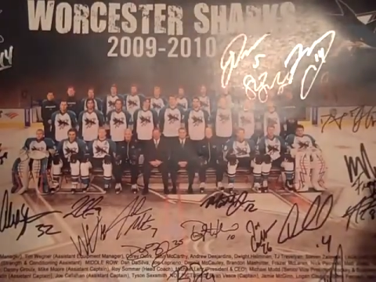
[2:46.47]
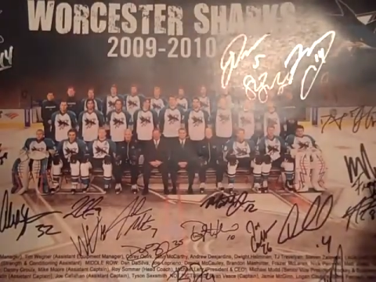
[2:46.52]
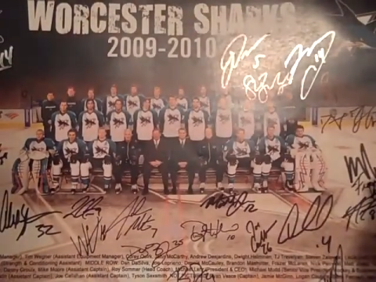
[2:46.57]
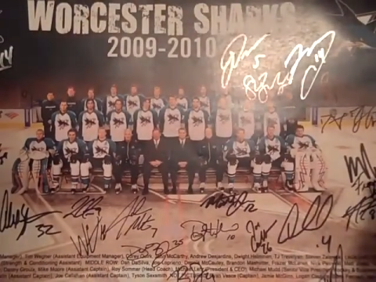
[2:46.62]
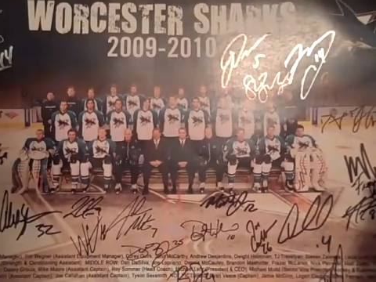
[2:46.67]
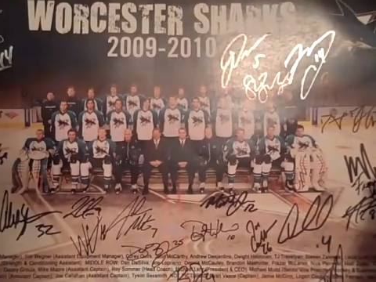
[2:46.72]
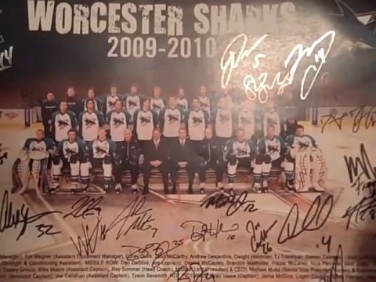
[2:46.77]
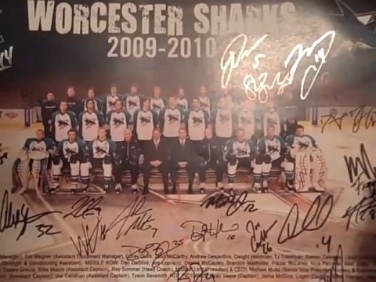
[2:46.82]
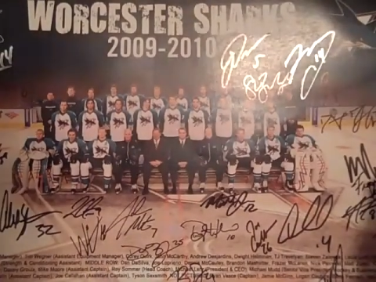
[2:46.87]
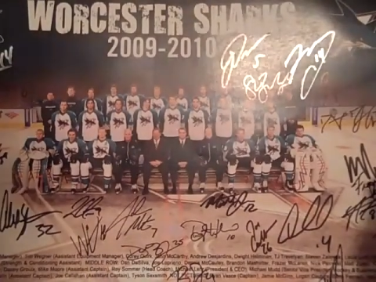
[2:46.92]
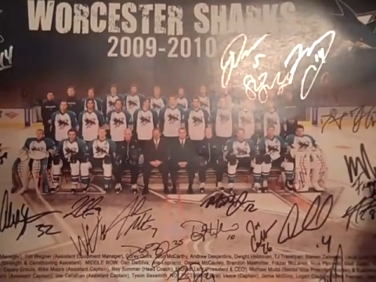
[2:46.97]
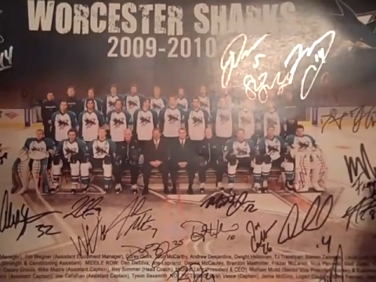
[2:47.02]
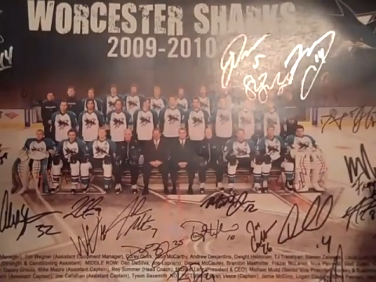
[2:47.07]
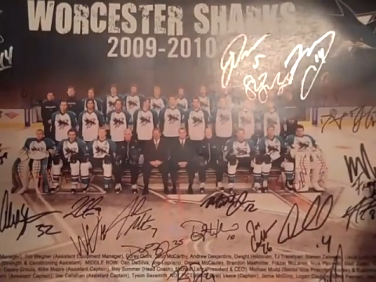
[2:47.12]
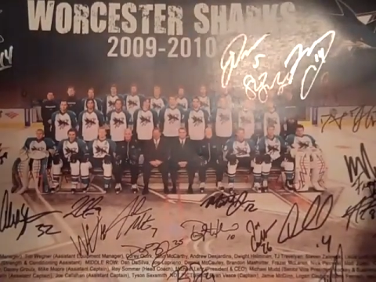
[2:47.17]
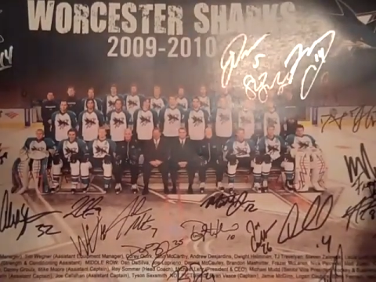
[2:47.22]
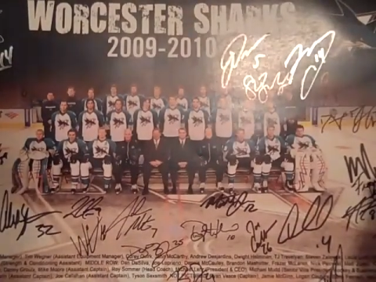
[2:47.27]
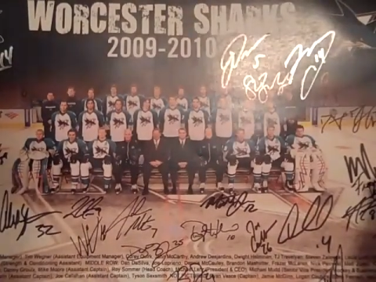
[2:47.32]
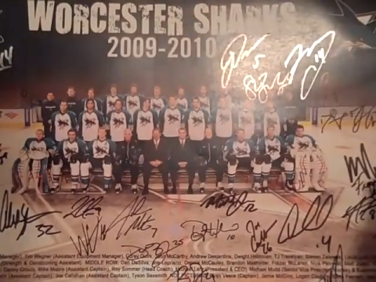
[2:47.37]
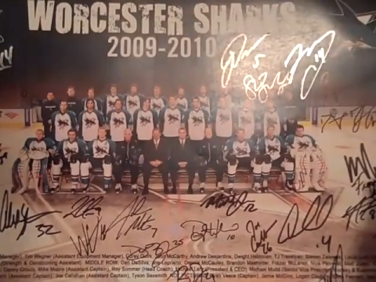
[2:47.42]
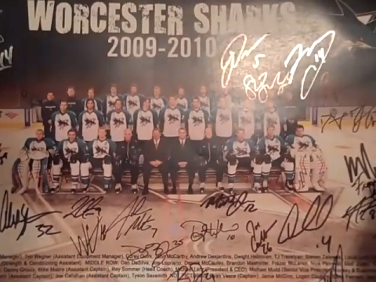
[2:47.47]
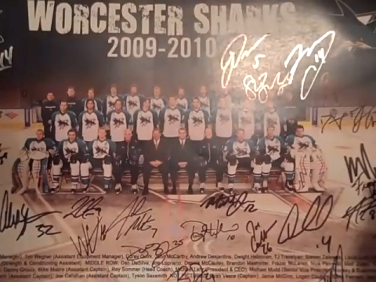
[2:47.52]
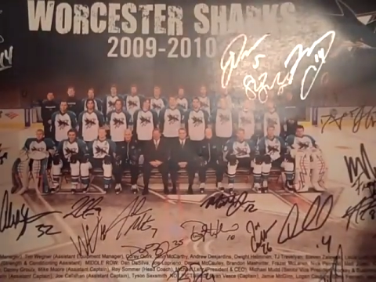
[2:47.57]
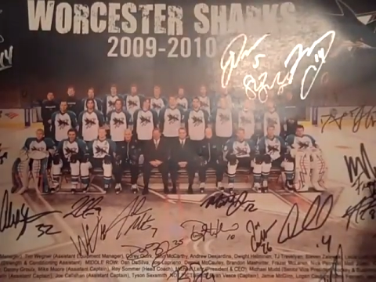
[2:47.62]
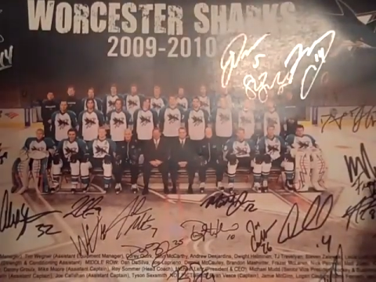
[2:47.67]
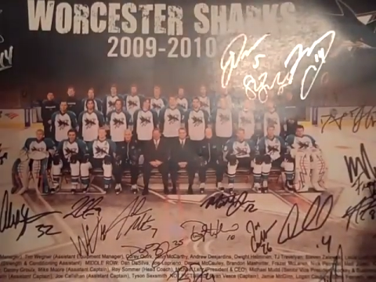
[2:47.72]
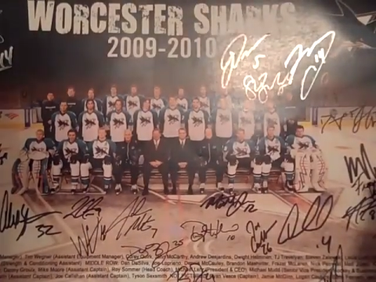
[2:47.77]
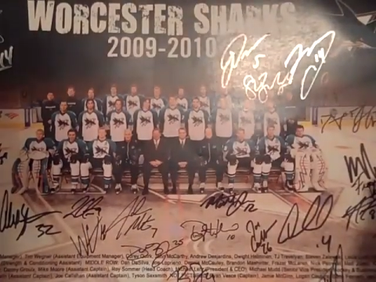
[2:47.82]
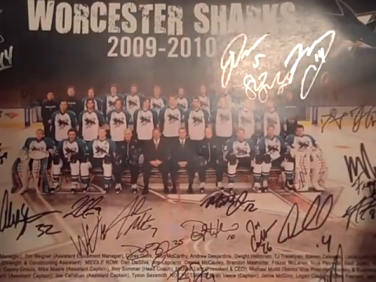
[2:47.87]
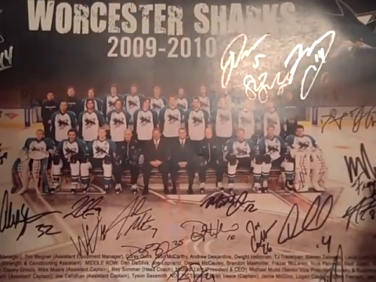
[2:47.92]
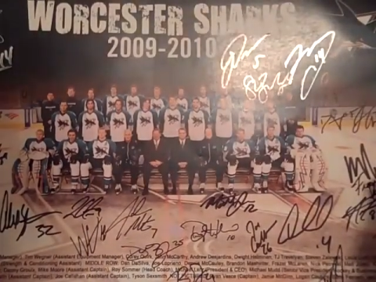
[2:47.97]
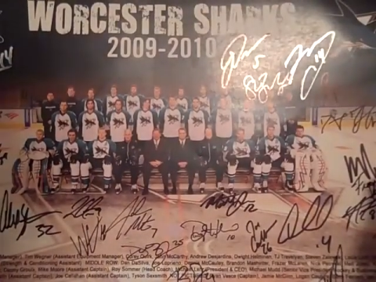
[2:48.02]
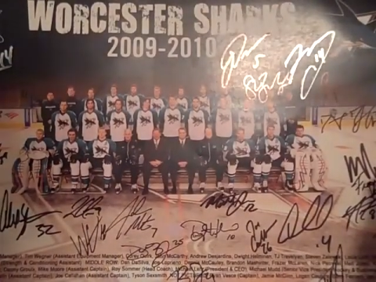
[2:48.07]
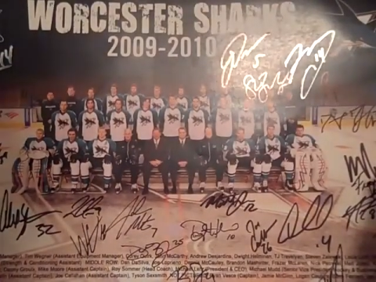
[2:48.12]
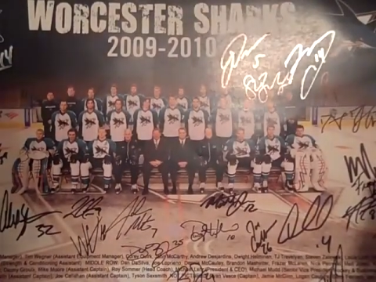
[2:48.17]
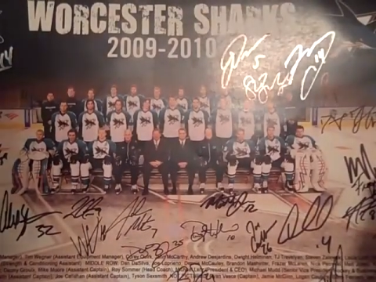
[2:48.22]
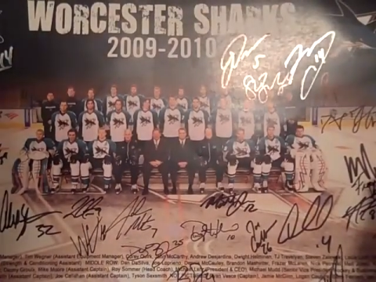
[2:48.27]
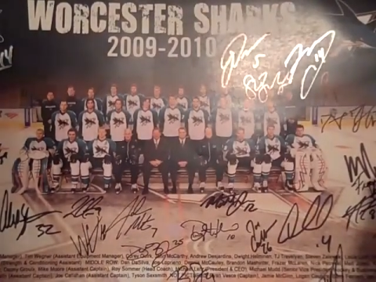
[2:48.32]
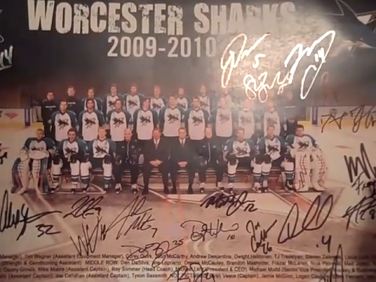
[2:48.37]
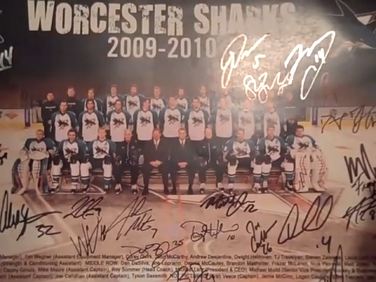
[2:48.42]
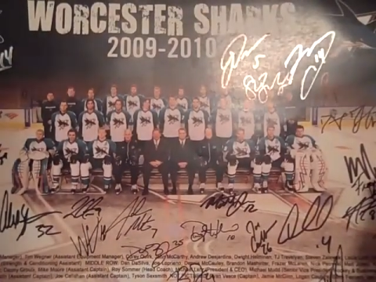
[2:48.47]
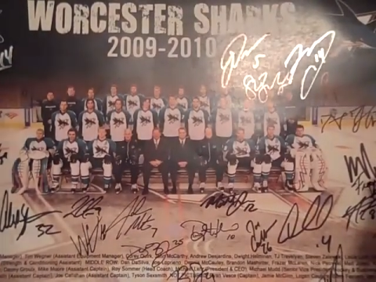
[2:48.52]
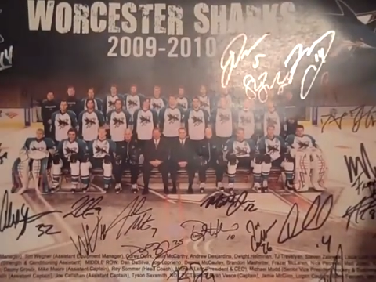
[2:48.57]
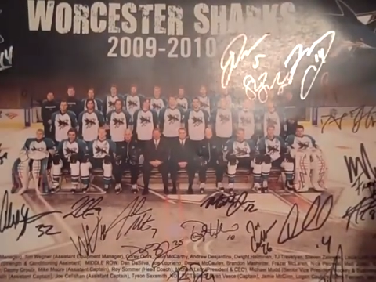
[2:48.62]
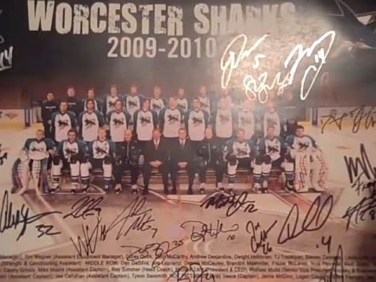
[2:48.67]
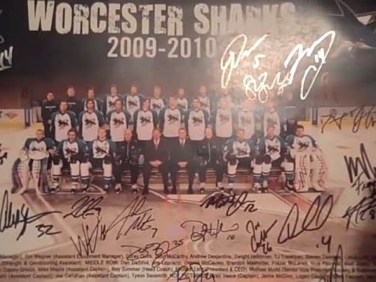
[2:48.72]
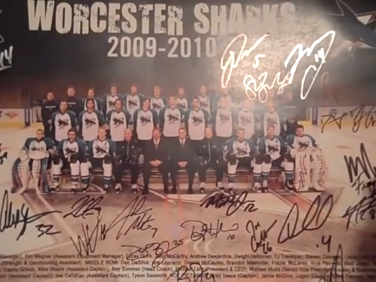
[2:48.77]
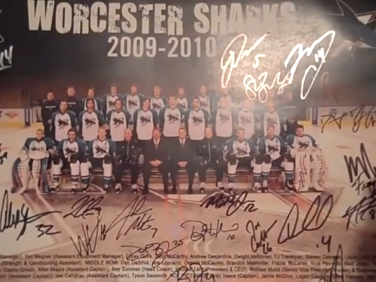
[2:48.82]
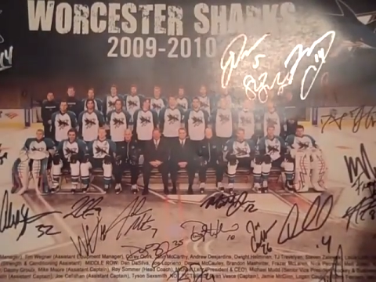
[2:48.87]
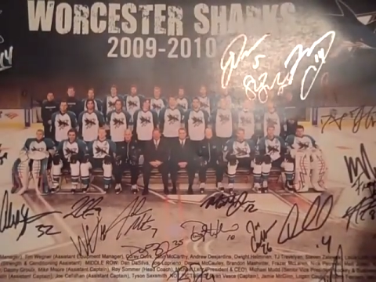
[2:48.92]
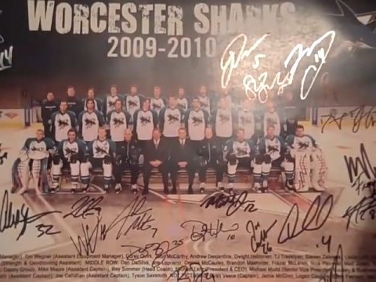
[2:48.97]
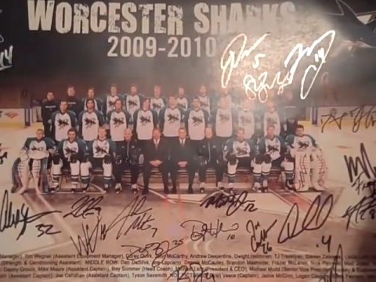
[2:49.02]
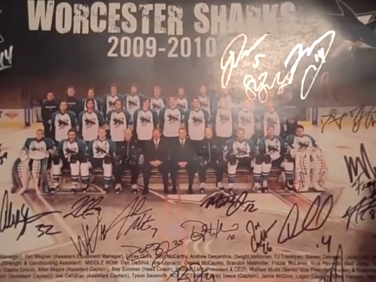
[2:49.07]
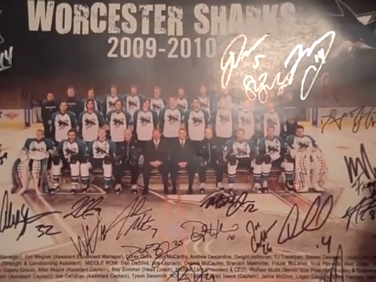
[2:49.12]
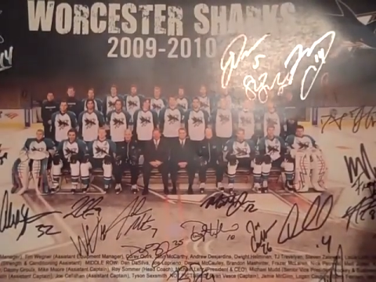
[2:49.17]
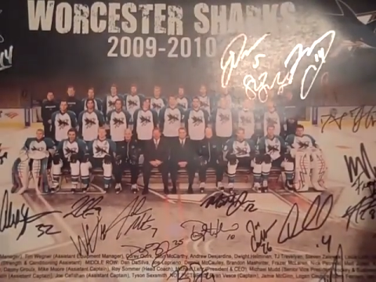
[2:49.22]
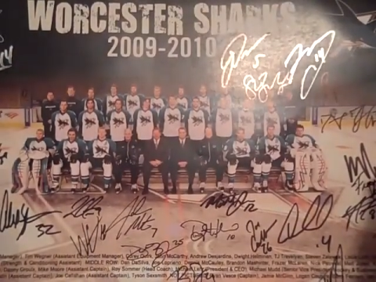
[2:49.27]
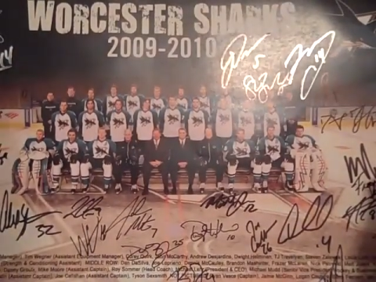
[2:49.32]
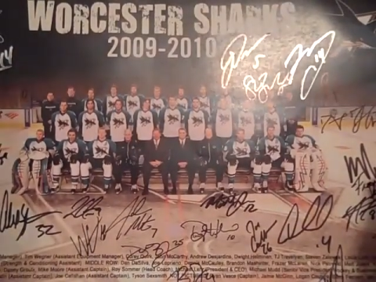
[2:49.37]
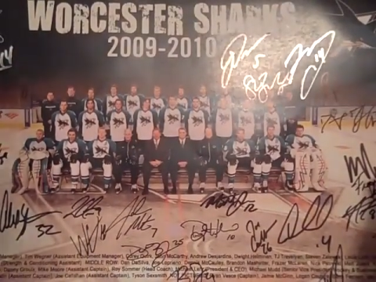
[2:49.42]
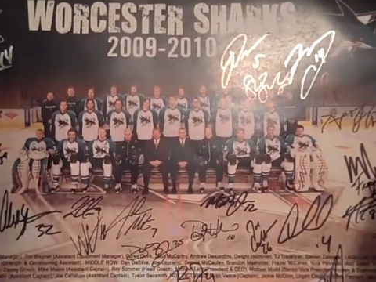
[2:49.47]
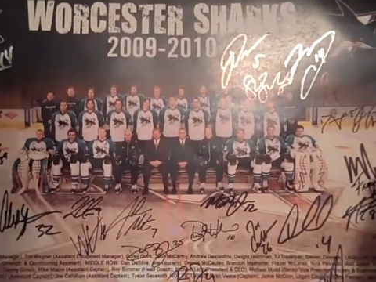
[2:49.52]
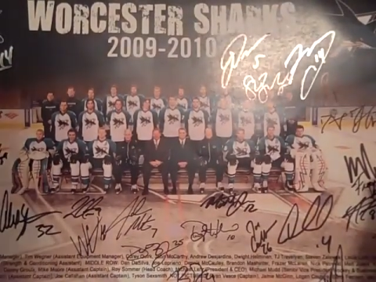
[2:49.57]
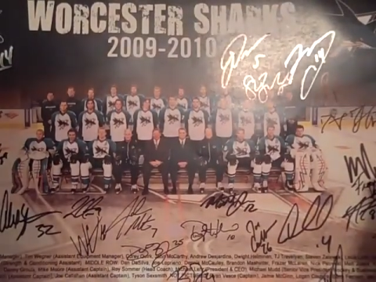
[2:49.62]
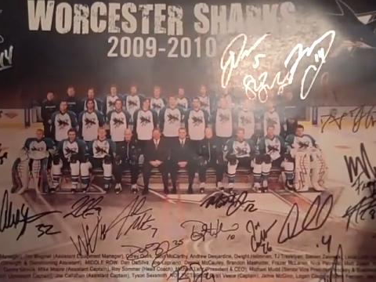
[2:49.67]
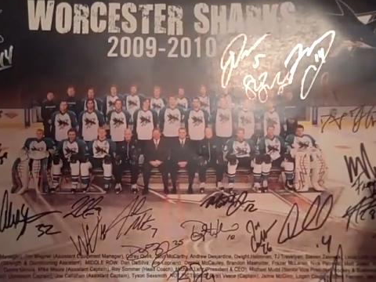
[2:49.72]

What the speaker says: (no speaker visible)